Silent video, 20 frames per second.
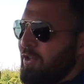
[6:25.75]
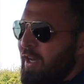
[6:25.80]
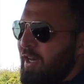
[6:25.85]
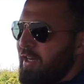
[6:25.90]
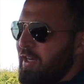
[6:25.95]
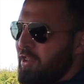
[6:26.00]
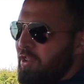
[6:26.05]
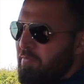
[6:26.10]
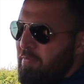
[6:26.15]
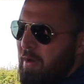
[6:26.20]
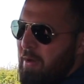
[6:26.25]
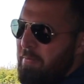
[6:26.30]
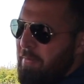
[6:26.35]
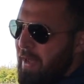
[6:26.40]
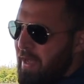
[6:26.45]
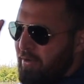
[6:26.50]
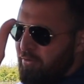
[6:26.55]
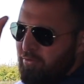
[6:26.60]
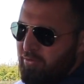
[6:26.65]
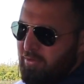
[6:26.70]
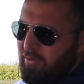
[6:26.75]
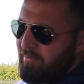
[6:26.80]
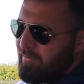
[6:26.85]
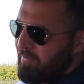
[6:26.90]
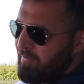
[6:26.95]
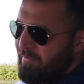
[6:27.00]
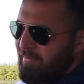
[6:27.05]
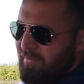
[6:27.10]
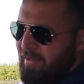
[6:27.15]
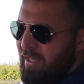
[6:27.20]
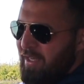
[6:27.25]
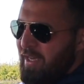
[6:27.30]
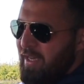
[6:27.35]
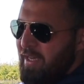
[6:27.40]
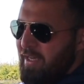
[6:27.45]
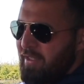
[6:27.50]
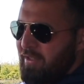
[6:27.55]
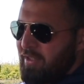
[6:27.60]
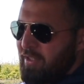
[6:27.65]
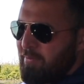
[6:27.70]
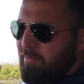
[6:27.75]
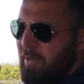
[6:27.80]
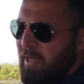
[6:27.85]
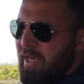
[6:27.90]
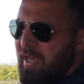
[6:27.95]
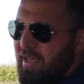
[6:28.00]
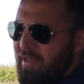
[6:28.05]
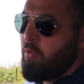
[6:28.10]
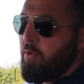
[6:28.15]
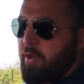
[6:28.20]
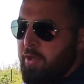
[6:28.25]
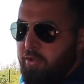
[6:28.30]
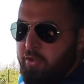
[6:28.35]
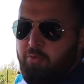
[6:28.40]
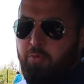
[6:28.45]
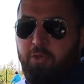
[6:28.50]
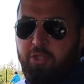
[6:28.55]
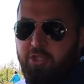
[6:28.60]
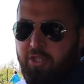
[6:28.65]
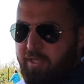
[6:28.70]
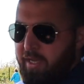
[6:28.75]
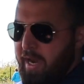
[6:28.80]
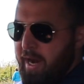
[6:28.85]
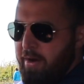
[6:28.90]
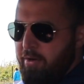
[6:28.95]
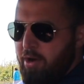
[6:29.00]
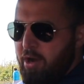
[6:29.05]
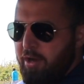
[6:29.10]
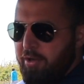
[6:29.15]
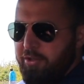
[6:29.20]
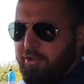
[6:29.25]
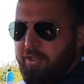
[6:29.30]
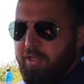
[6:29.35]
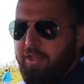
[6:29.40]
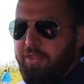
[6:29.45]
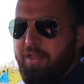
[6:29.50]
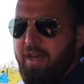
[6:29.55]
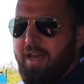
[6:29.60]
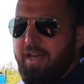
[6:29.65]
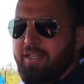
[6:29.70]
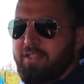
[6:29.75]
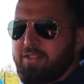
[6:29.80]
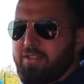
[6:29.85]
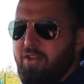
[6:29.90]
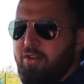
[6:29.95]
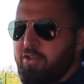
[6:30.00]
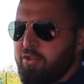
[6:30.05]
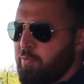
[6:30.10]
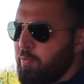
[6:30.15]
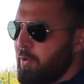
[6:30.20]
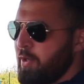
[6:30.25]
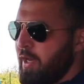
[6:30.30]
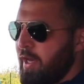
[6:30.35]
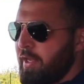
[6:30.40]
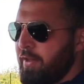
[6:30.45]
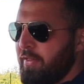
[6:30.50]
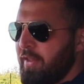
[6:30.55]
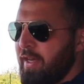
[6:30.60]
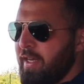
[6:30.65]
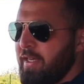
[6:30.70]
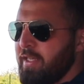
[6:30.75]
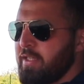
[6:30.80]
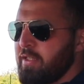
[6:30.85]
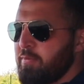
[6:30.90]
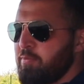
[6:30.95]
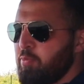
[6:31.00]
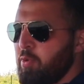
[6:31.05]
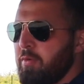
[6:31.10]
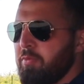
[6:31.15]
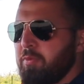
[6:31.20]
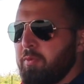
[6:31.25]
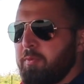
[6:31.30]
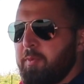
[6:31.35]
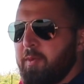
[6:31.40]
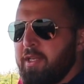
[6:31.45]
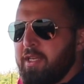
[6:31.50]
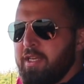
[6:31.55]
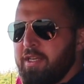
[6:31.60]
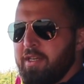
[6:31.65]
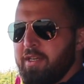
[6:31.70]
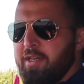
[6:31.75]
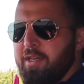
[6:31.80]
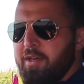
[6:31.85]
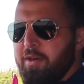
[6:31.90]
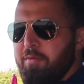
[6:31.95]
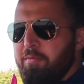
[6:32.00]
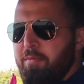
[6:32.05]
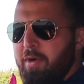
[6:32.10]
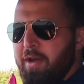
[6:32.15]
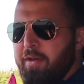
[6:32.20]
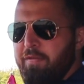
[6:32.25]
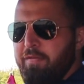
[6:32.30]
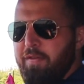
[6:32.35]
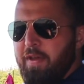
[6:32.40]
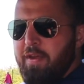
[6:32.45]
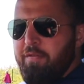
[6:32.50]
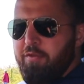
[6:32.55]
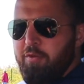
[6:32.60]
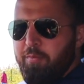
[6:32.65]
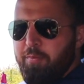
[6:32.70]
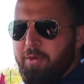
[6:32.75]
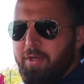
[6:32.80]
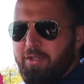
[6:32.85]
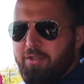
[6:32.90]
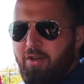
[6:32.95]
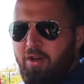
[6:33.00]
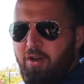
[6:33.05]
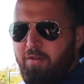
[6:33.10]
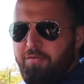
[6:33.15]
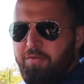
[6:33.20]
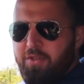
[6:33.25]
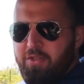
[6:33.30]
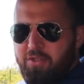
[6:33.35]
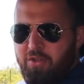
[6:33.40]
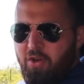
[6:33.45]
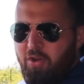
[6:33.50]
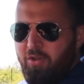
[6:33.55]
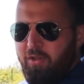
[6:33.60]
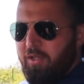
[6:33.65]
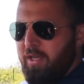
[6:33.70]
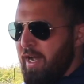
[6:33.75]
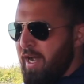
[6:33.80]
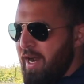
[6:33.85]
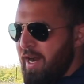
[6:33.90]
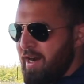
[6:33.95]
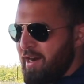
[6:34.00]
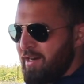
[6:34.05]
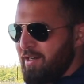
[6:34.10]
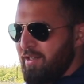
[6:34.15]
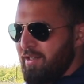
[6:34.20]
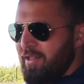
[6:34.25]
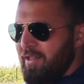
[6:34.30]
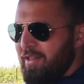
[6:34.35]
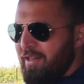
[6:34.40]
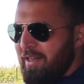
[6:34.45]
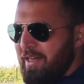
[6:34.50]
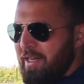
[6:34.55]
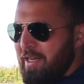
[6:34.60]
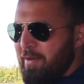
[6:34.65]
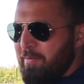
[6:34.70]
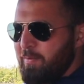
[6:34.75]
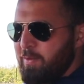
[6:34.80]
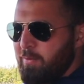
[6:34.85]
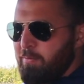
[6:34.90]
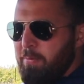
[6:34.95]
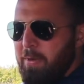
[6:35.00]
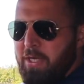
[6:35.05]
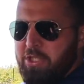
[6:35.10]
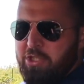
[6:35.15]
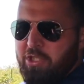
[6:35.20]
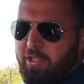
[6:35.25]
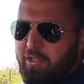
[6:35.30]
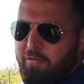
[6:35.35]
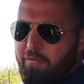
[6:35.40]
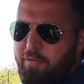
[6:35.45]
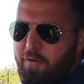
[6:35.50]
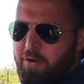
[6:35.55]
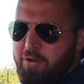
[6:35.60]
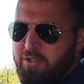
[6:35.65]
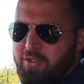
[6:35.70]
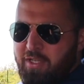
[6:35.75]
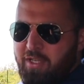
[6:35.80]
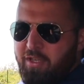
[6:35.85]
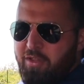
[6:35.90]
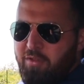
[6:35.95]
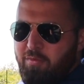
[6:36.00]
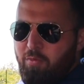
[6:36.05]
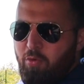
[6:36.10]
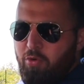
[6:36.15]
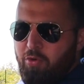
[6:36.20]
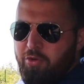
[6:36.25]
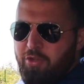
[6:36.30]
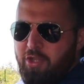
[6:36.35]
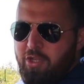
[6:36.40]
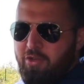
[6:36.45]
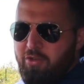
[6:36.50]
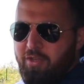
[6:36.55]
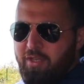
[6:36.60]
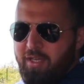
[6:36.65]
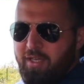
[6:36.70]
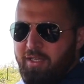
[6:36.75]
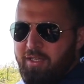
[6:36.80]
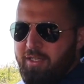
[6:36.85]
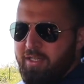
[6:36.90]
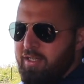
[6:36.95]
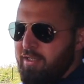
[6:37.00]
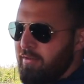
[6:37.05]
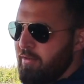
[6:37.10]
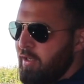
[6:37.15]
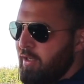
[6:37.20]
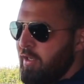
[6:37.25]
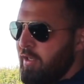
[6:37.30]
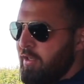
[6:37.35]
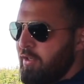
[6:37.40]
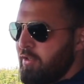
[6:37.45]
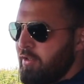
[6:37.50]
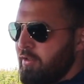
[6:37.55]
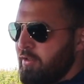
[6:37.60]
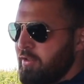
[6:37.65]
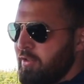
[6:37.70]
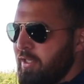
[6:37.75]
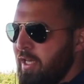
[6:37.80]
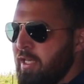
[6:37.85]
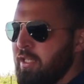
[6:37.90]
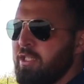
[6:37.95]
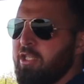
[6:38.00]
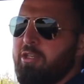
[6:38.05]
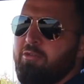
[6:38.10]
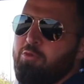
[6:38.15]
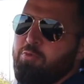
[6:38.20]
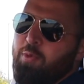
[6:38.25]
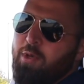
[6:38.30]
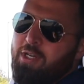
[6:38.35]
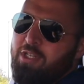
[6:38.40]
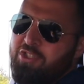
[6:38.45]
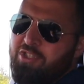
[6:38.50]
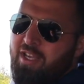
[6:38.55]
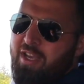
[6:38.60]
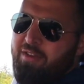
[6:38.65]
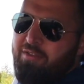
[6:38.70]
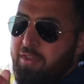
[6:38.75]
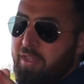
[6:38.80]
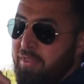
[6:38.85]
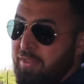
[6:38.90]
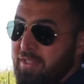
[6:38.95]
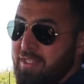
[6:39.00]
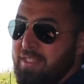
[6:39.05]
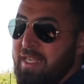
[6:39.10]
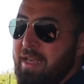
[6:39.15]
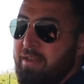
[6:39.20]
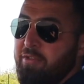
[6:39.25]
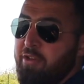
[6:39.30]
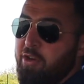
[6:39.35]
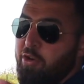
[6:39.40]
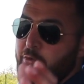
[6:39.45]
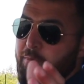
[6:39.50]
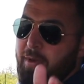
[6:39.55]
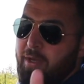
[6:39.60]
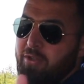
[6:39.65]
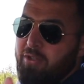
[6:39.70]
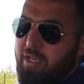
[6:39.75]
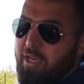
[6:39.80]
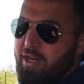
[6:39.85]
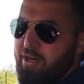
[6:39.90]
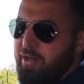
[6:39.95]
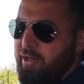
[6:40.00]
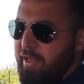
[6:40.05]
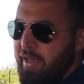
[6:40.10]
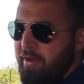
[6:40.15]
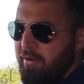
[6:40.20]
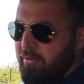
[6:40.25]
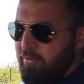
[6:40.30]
And then the pop out display, when you switch the car on, you get that exhaust bit, and that is probably my favorite bit of this whole car. Especially first thing in the morning, you get 10 times better sound than the sound that you're about to hear now.